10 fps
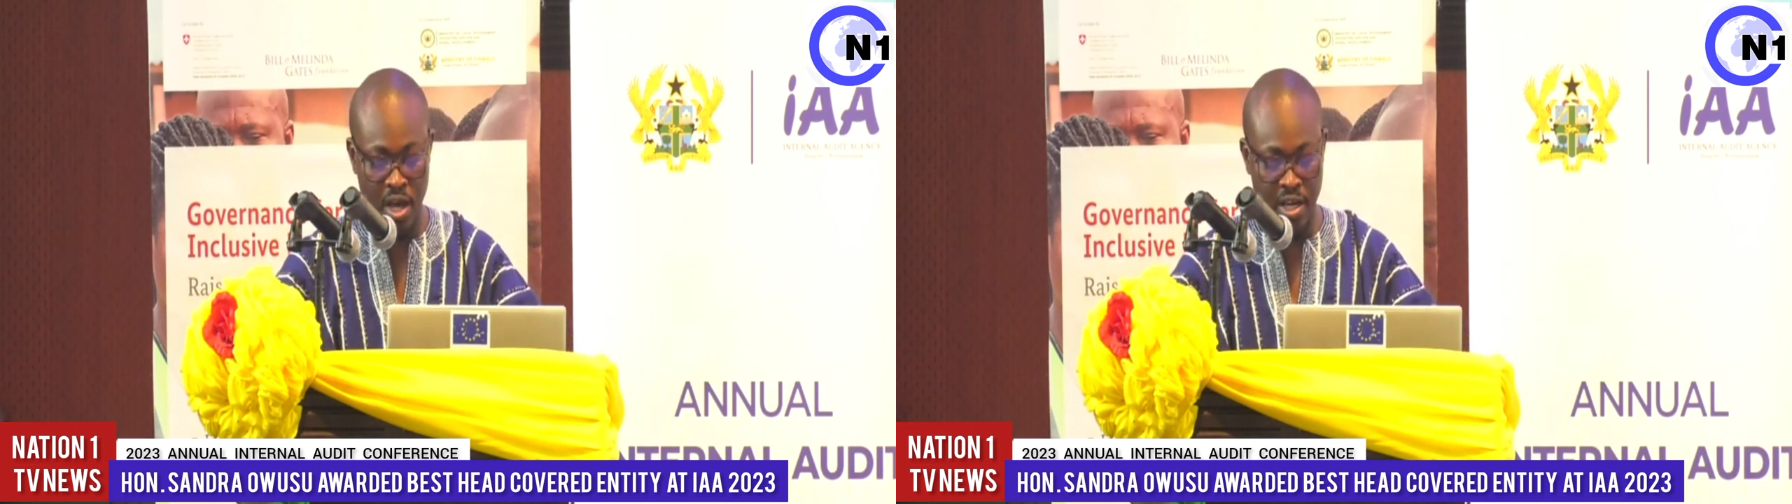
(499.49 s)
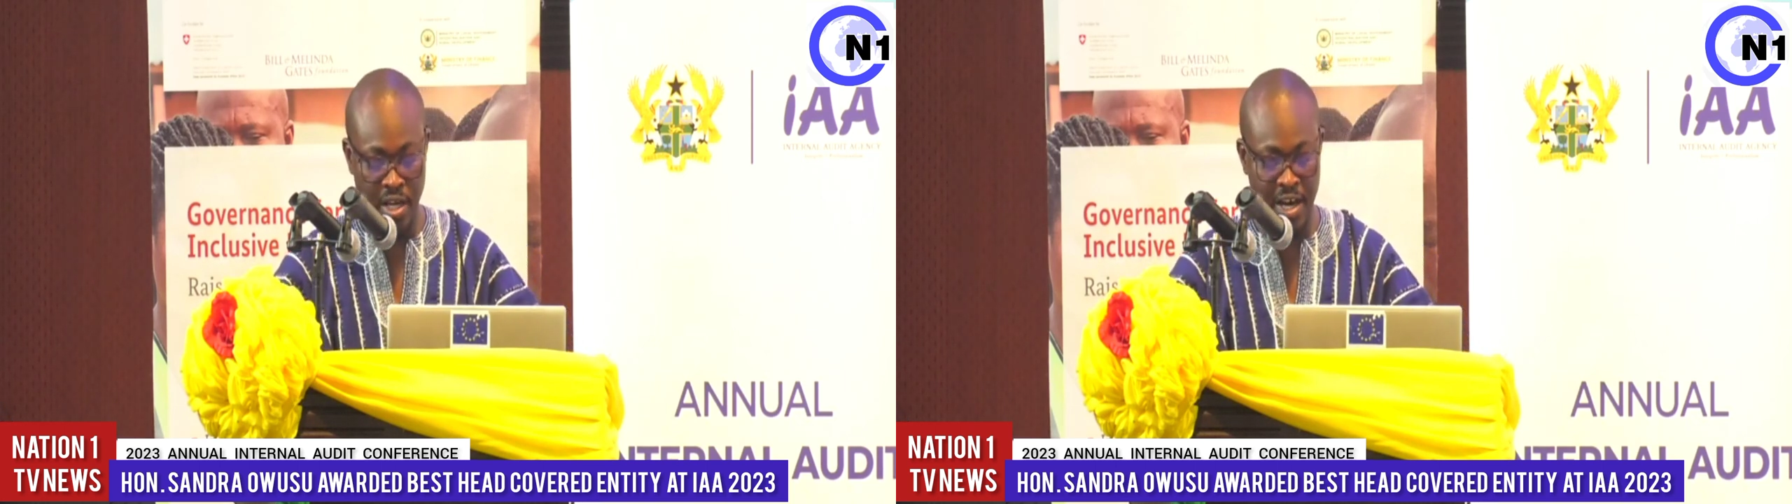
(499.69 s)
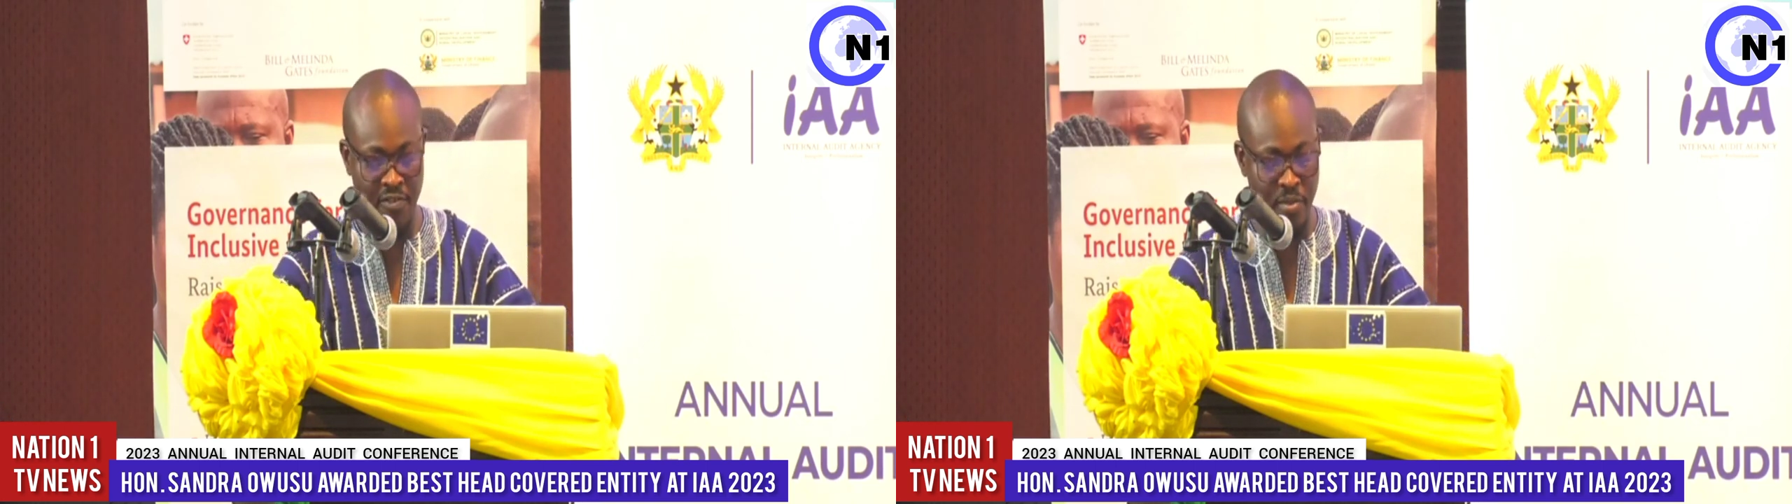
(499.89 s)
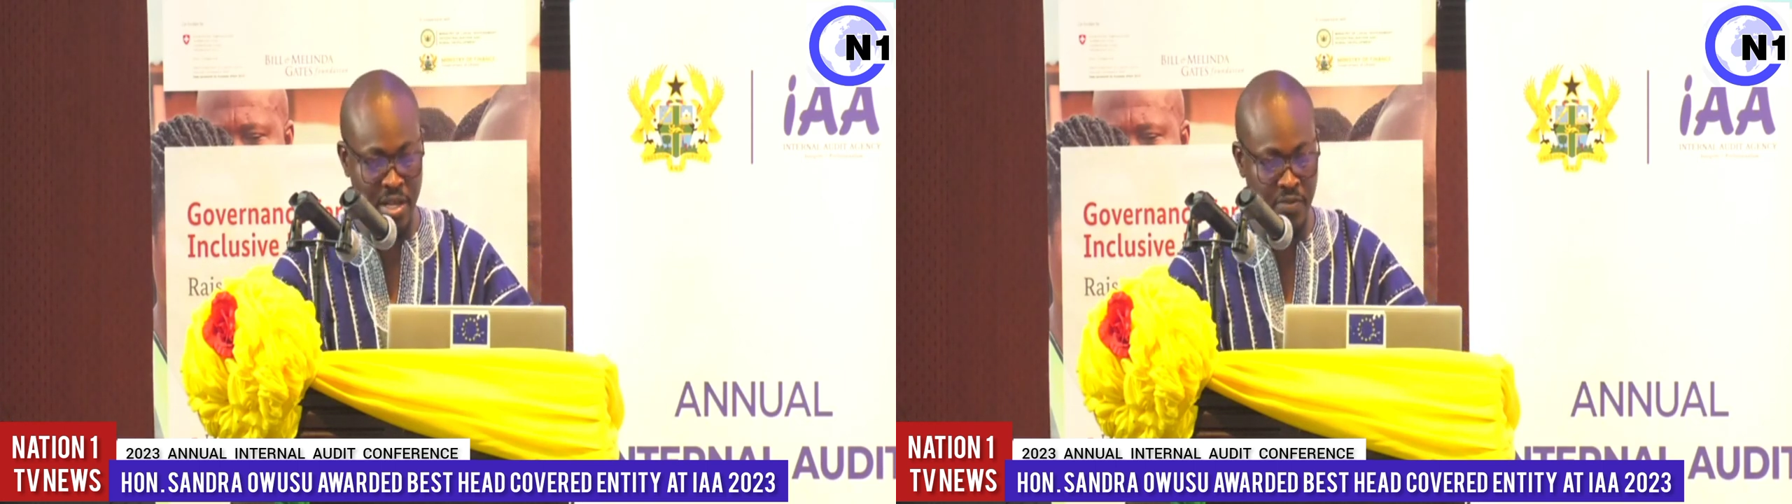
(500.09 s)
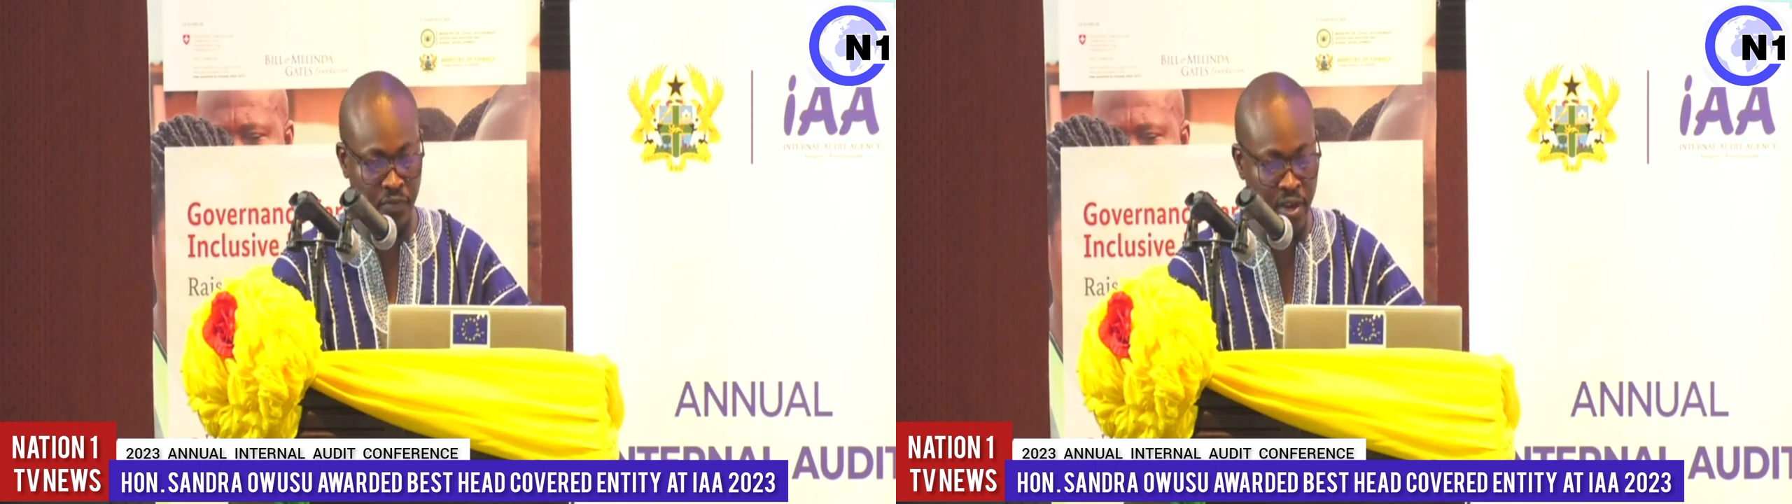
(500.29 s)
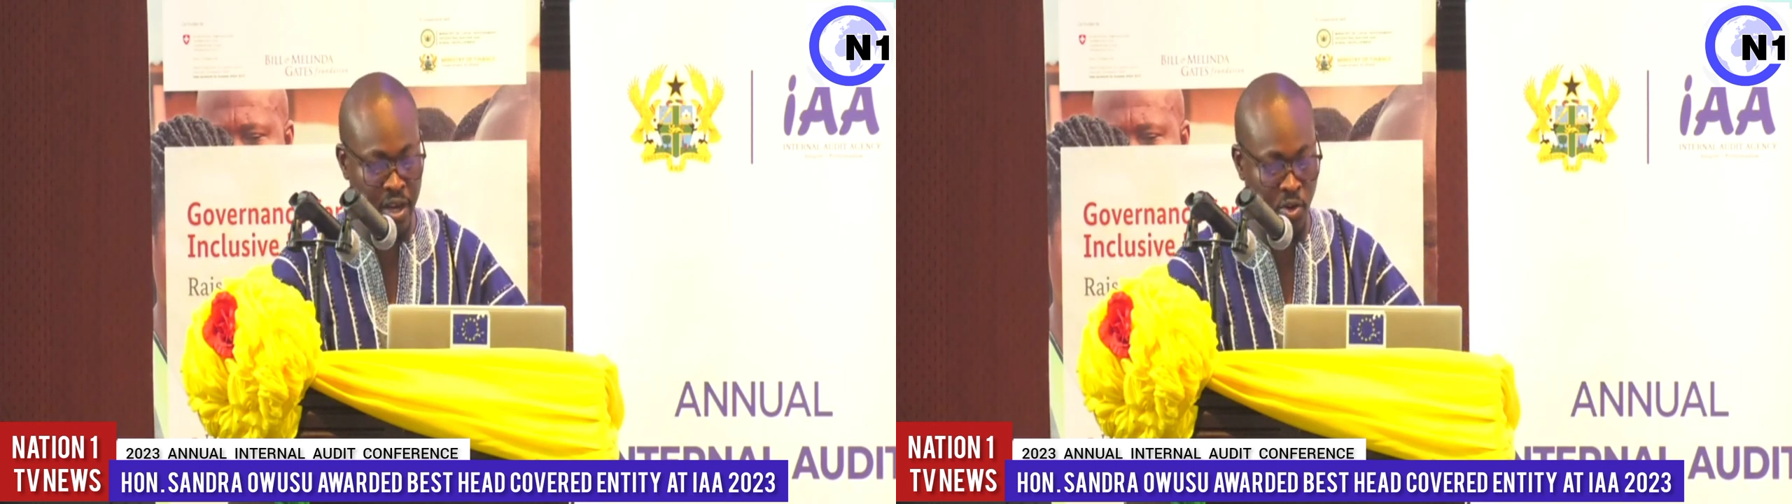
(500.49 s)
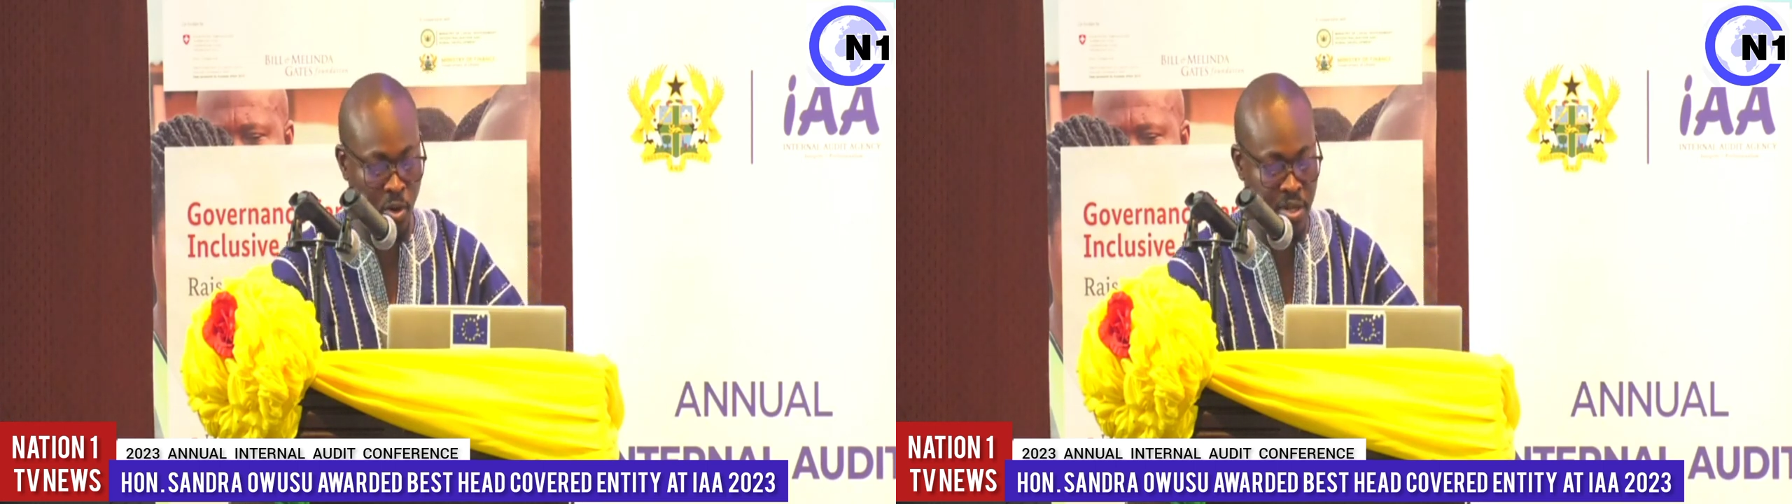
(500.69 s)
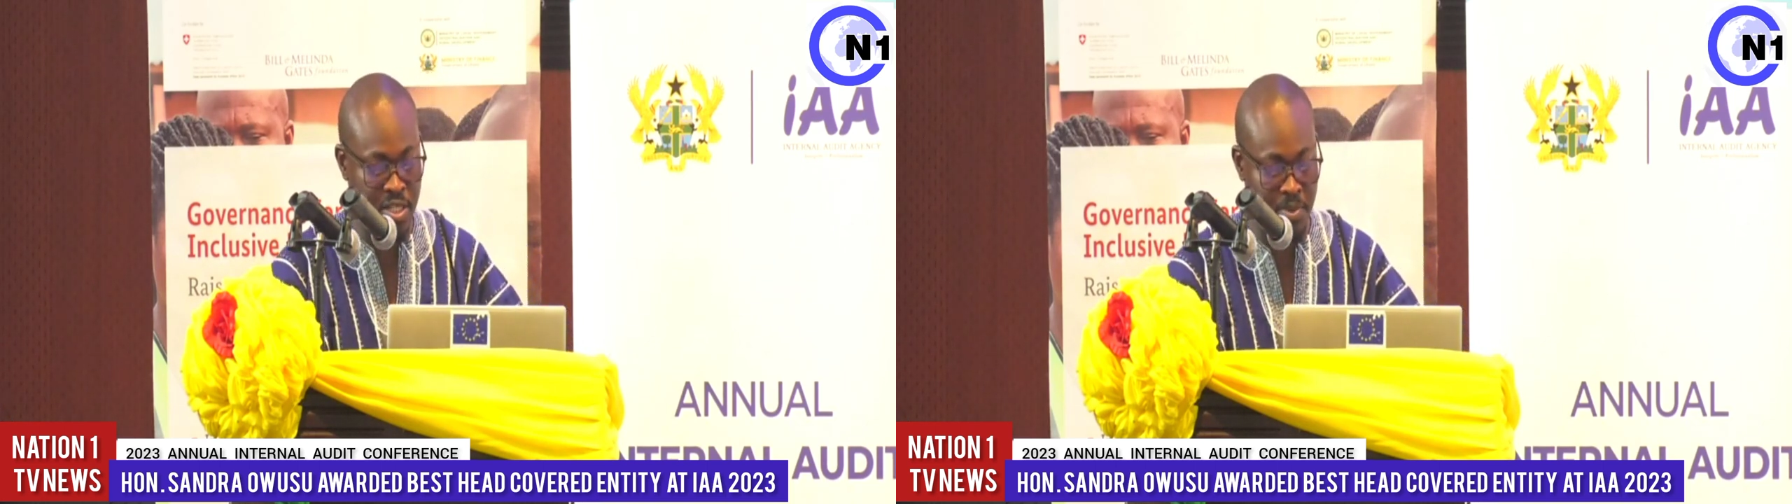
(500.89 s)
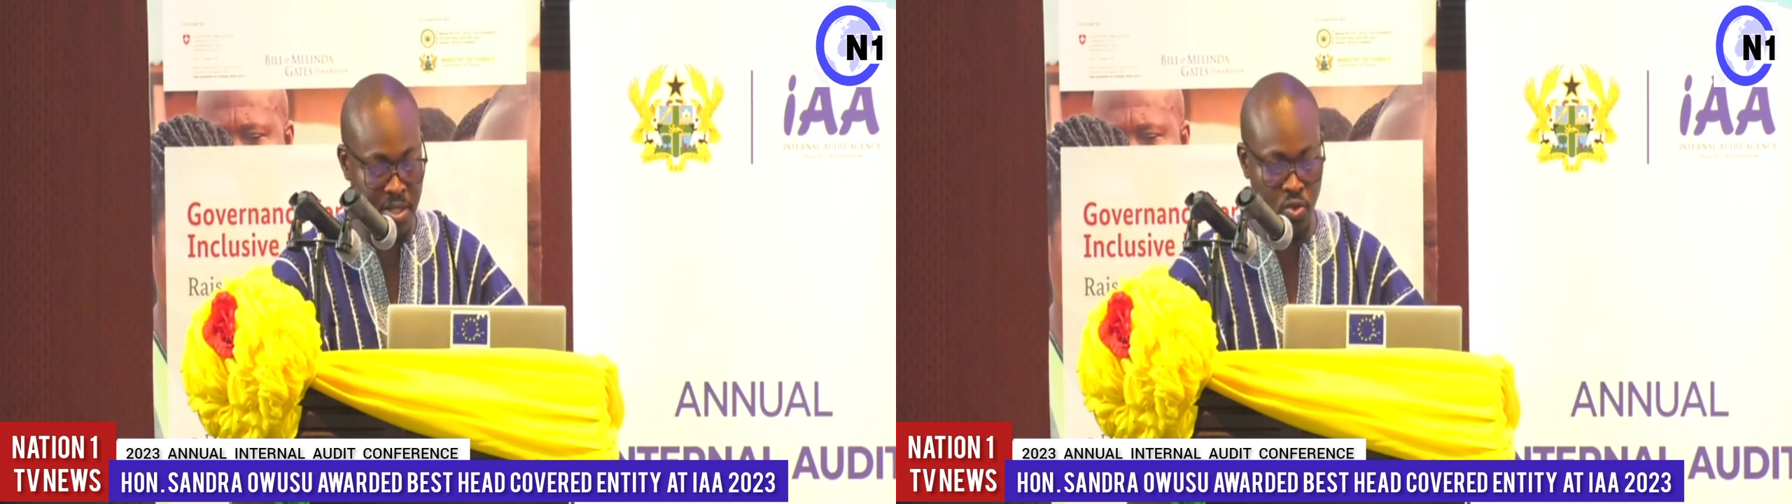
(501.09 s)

the government's fair commitment